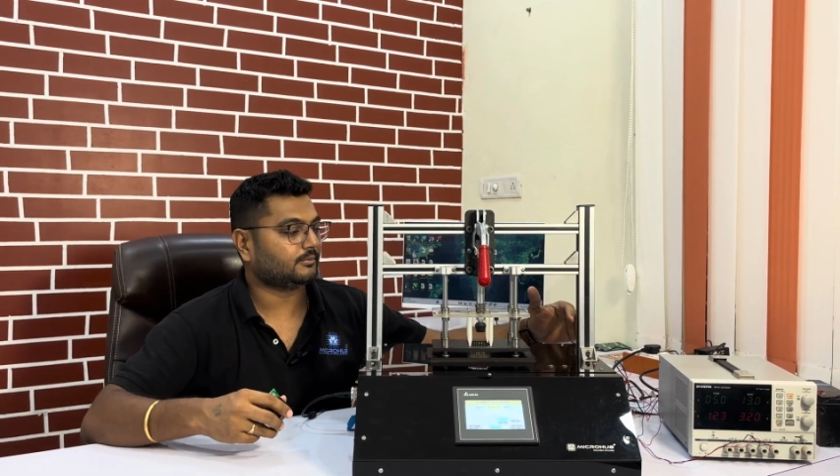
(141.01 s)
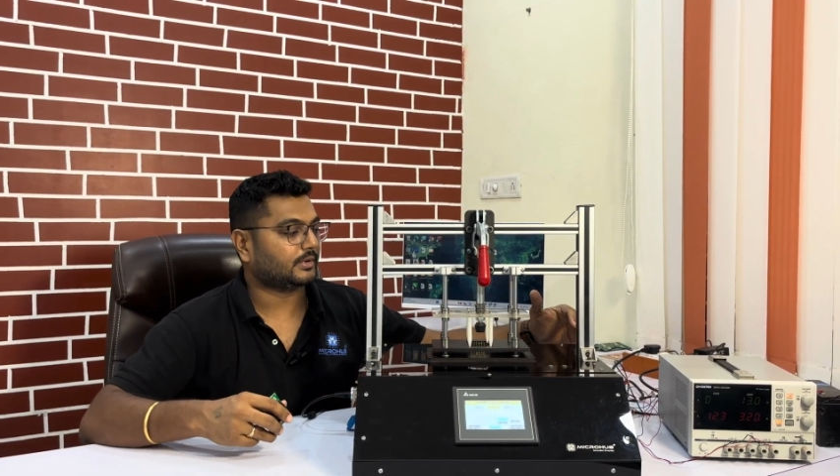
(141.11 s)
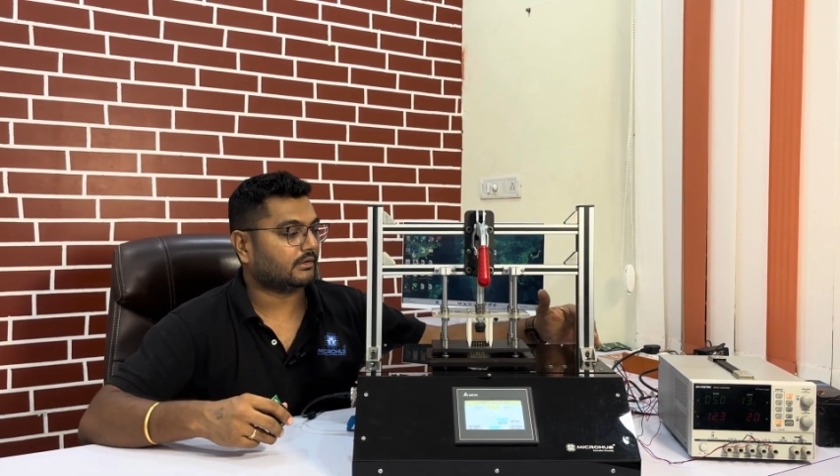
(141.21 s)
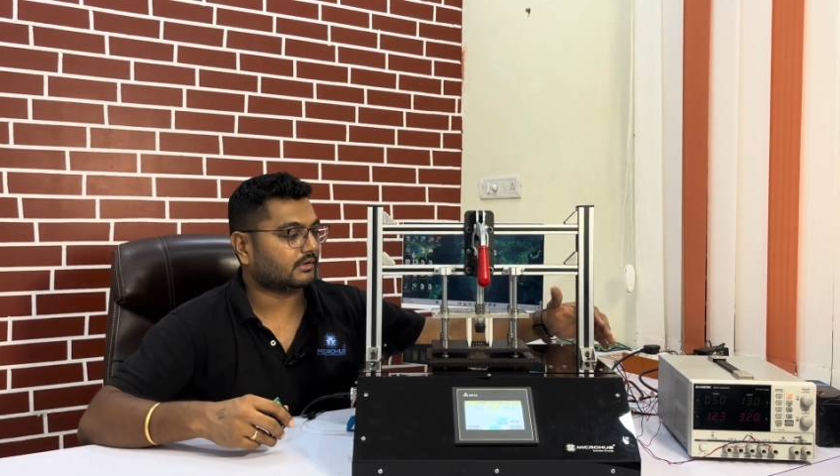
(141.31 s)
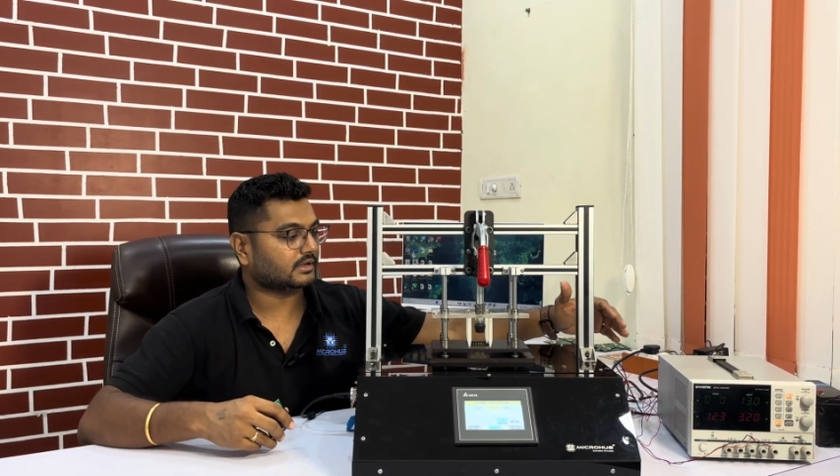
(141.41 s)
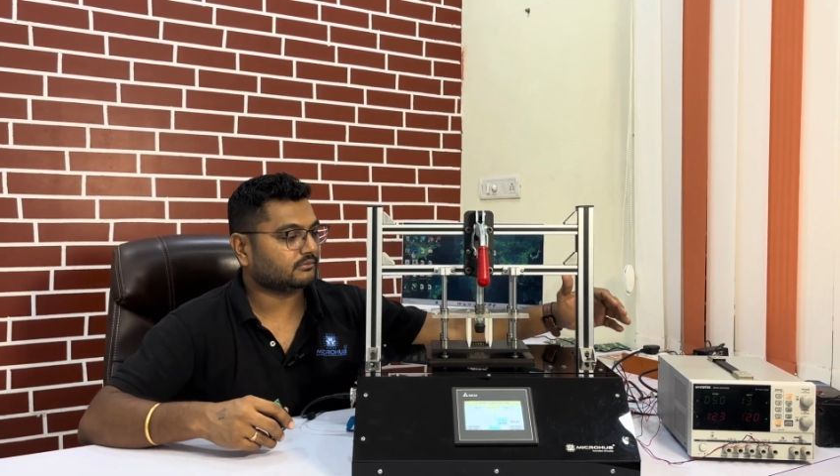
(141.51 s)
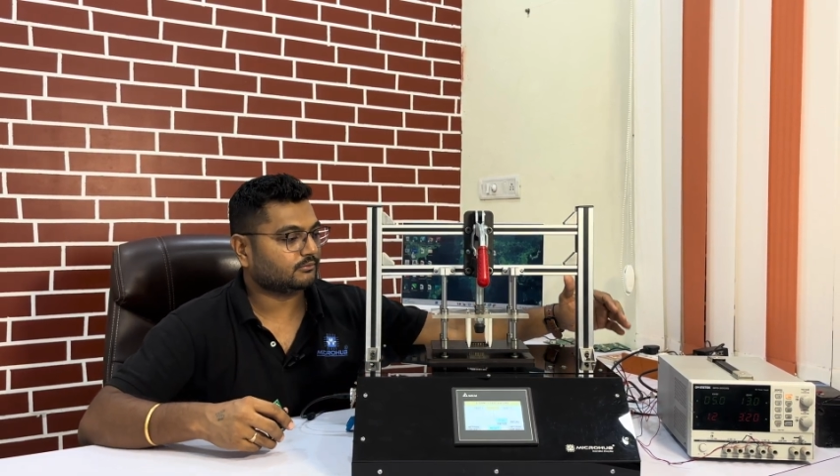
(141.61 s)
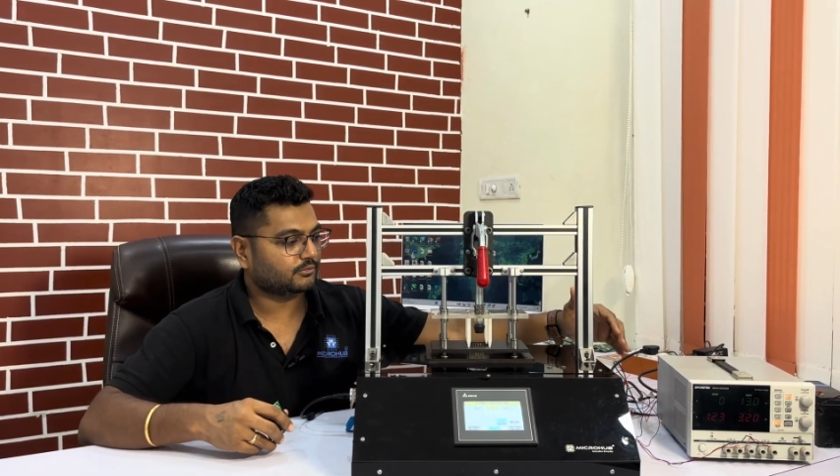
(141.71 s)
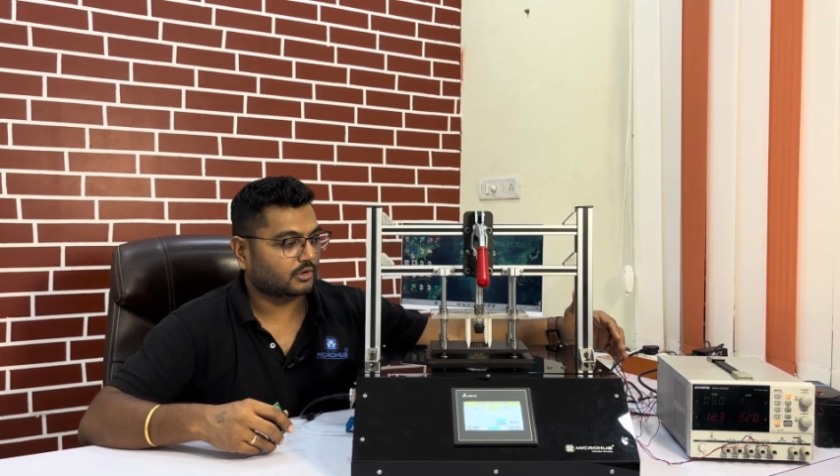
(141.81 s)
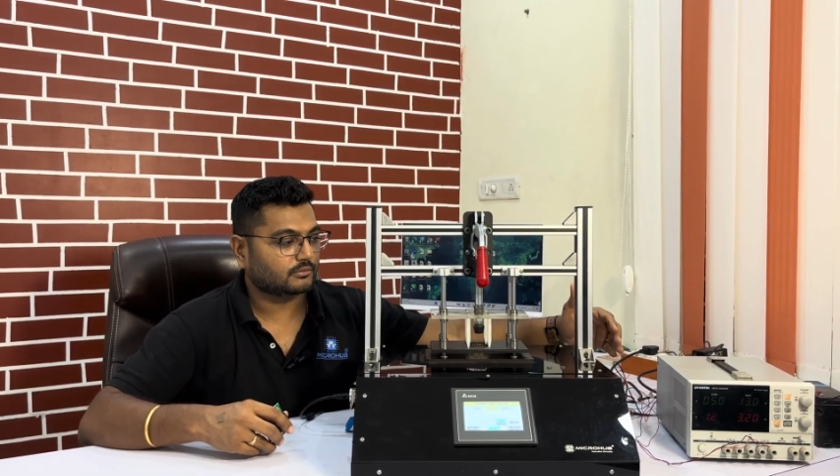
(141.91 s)
power
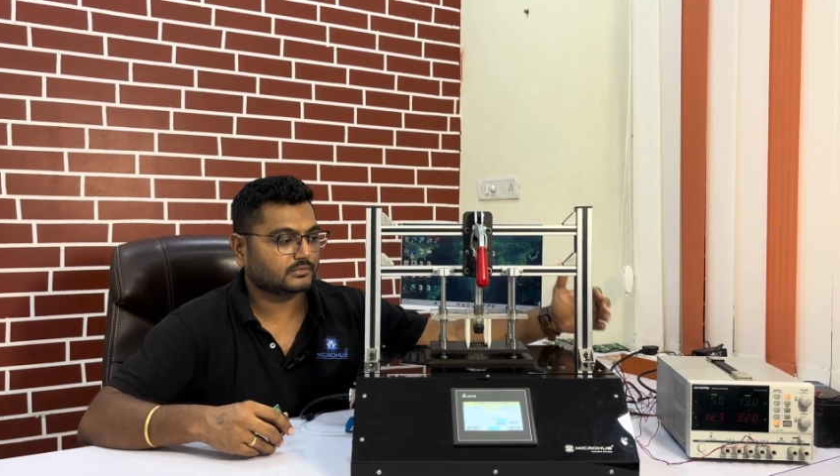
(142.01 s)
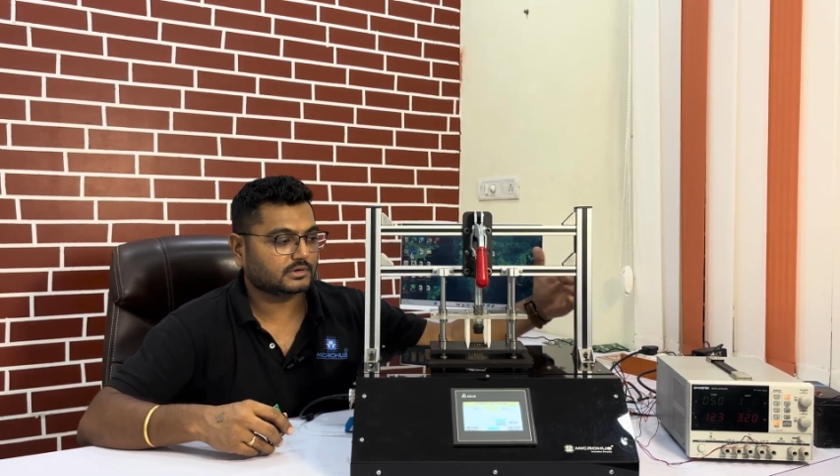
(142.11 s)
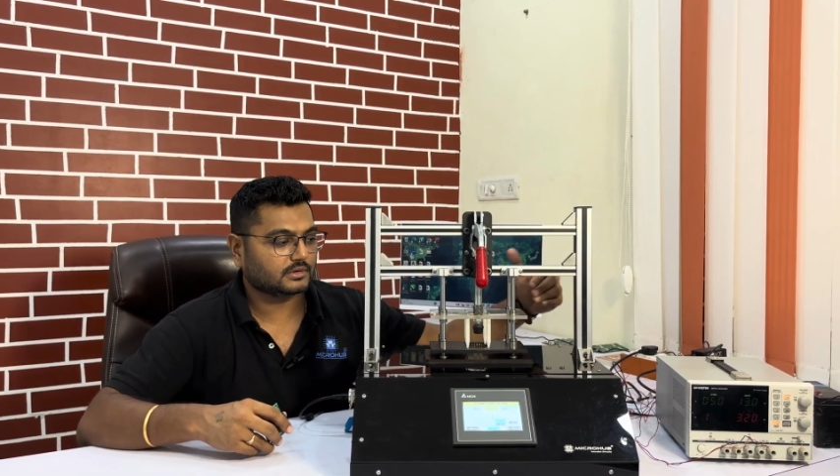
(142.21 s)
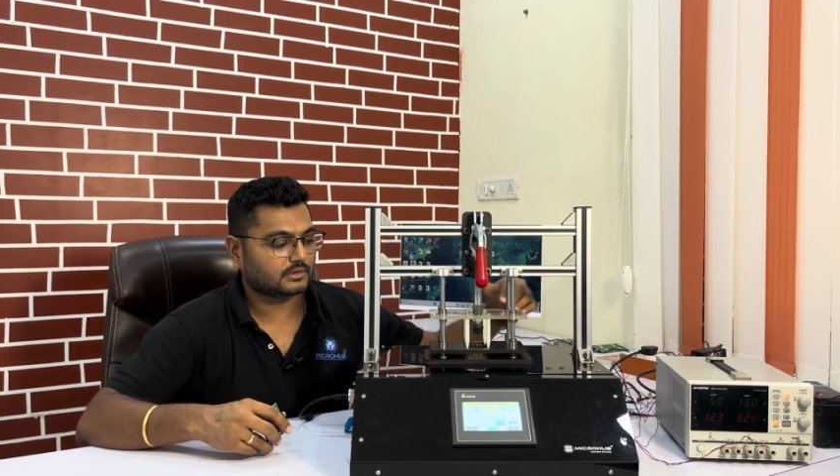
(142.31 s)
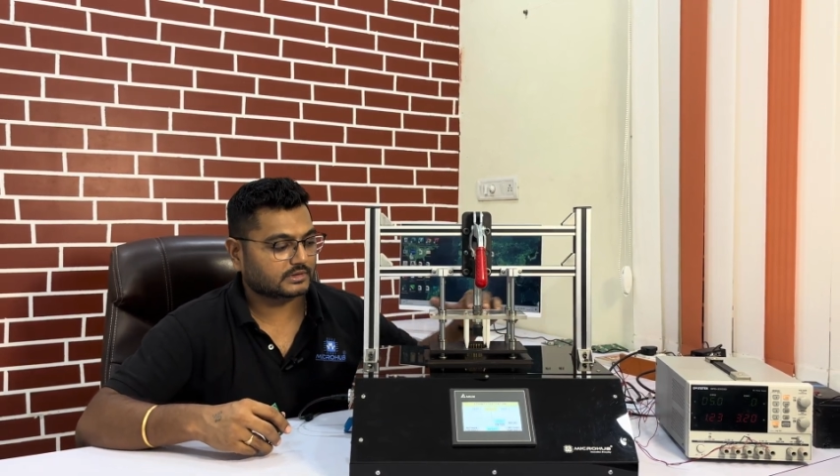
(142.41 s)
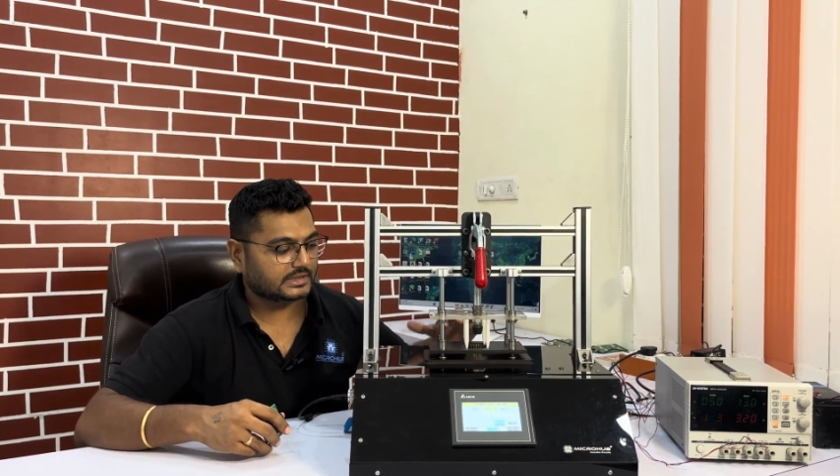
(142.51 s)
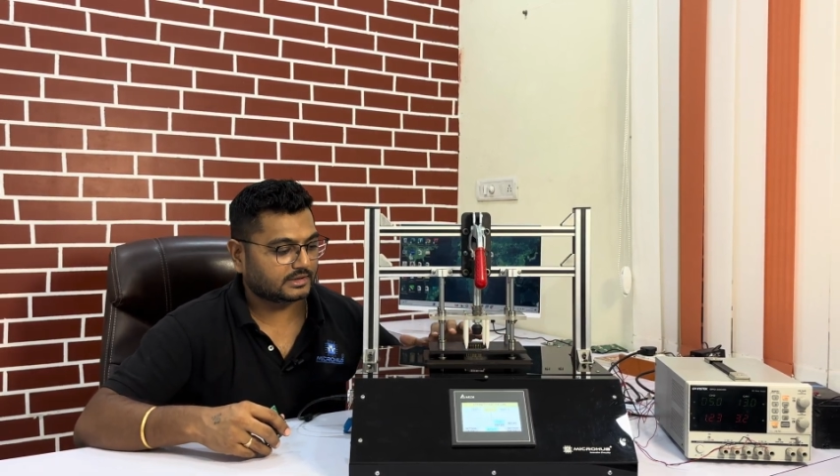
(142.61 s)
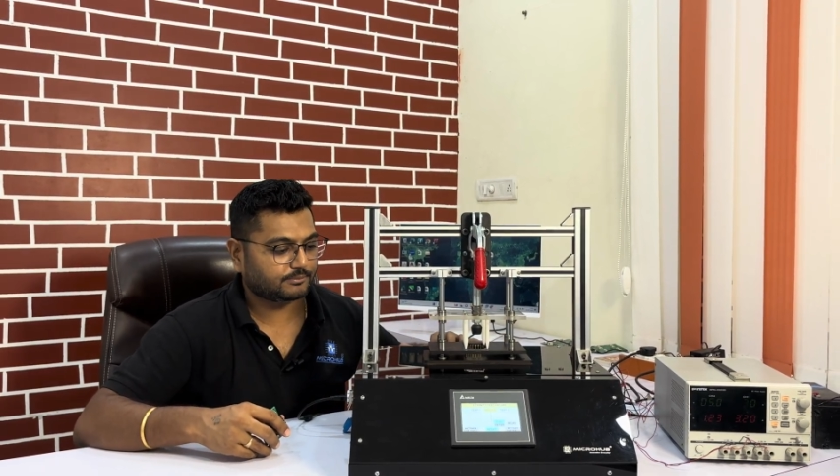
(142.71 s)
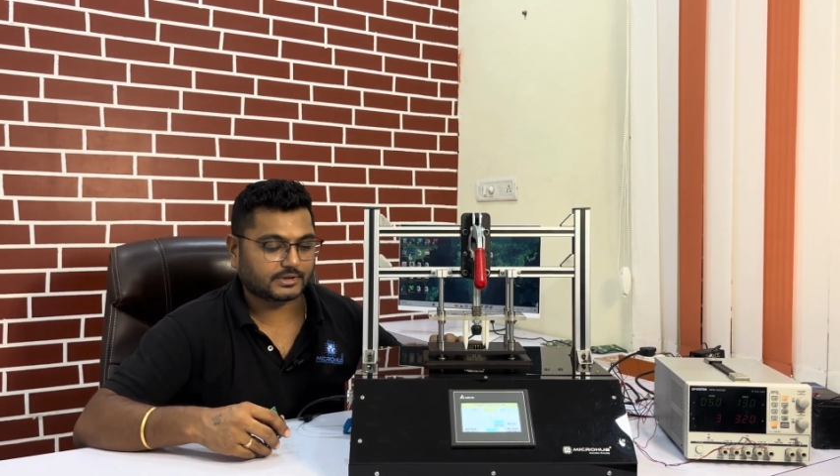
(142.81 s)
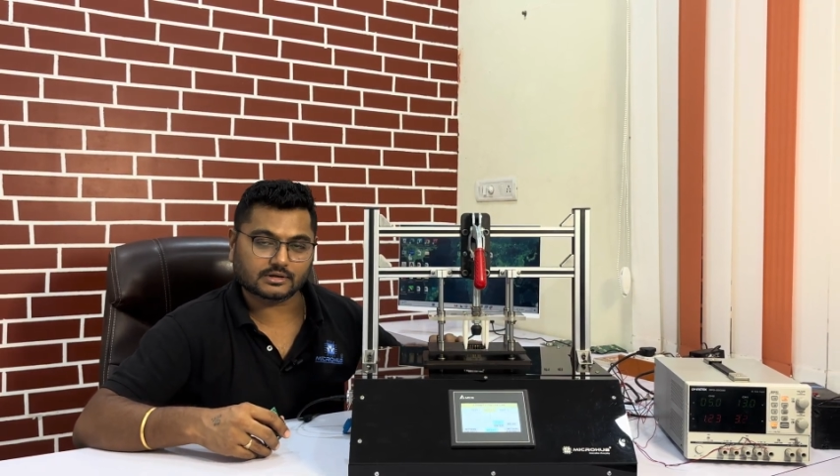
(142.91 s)
from
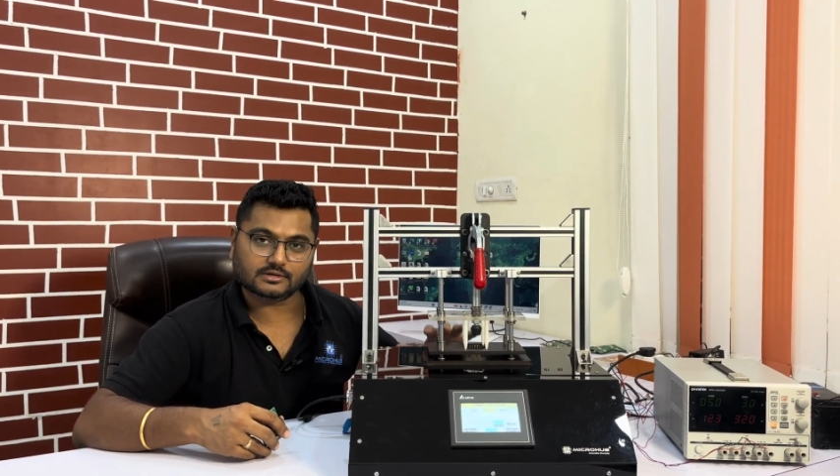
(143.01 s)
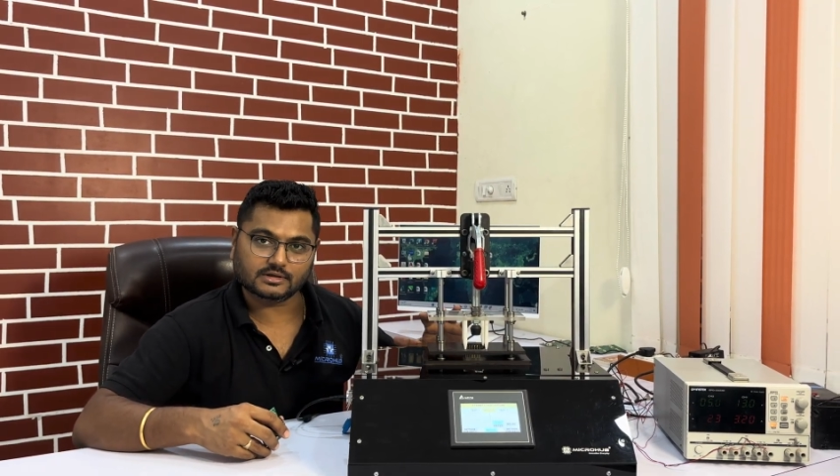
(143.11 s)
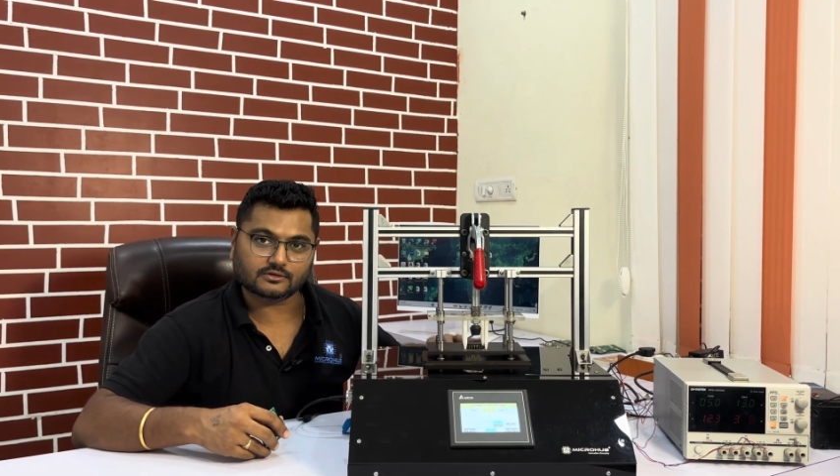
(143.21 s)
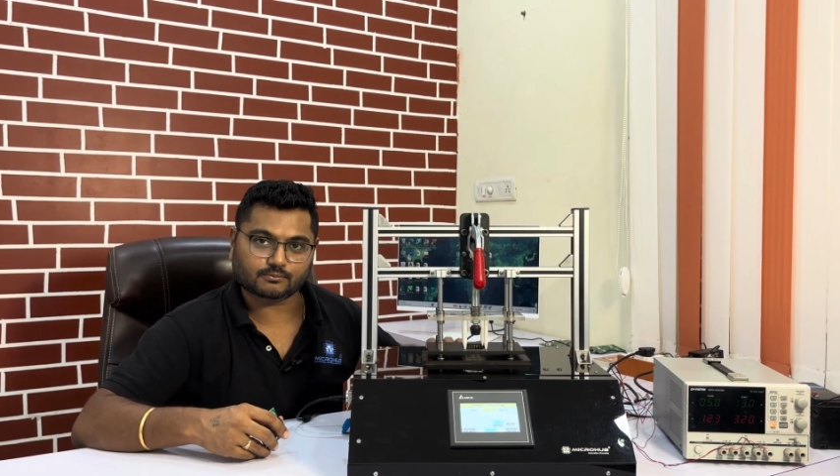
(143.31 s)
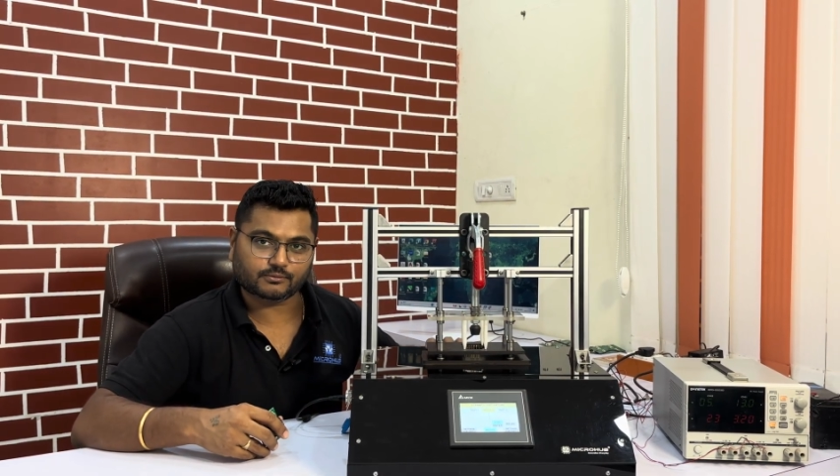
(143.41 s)
this